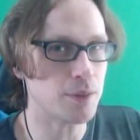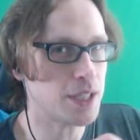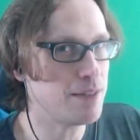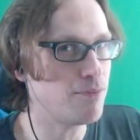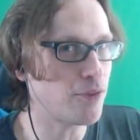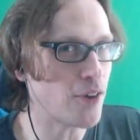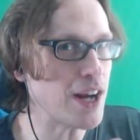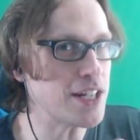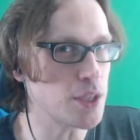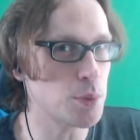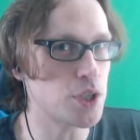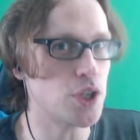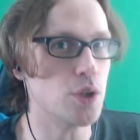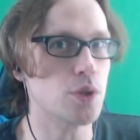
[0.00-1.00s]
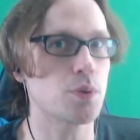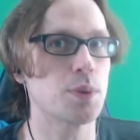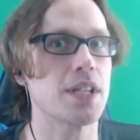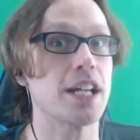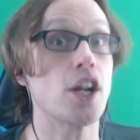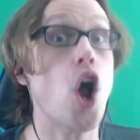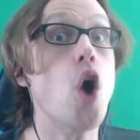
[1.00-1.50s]
phrasing was used was
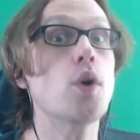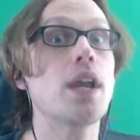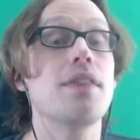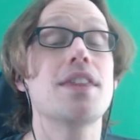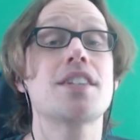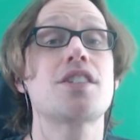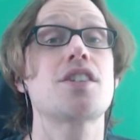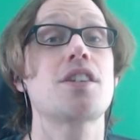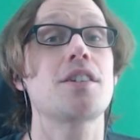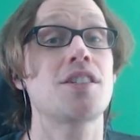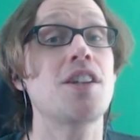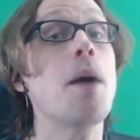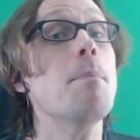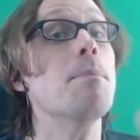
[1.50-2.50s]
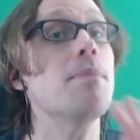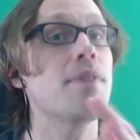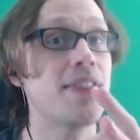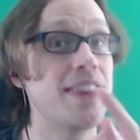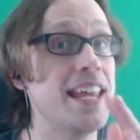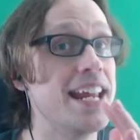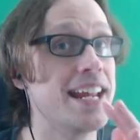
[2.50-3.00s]
like, okay, this is
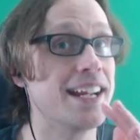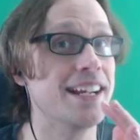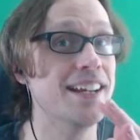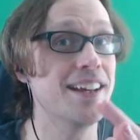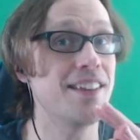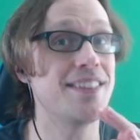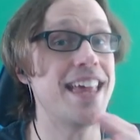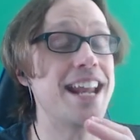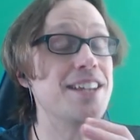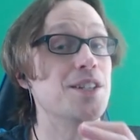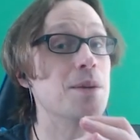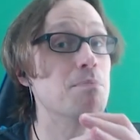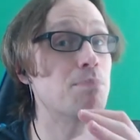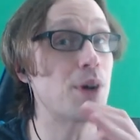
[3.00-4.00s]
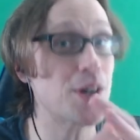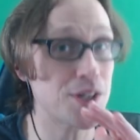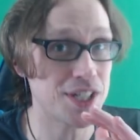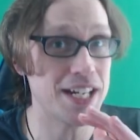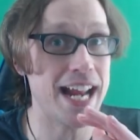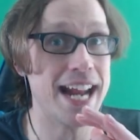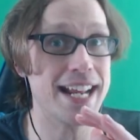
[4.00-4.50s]
something that is
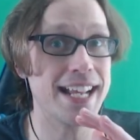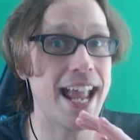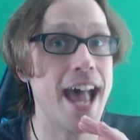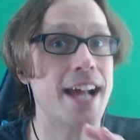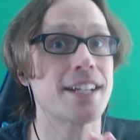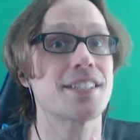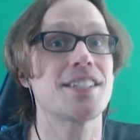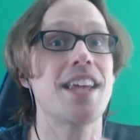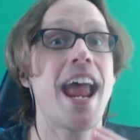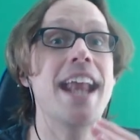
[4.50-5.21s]
impersonating X,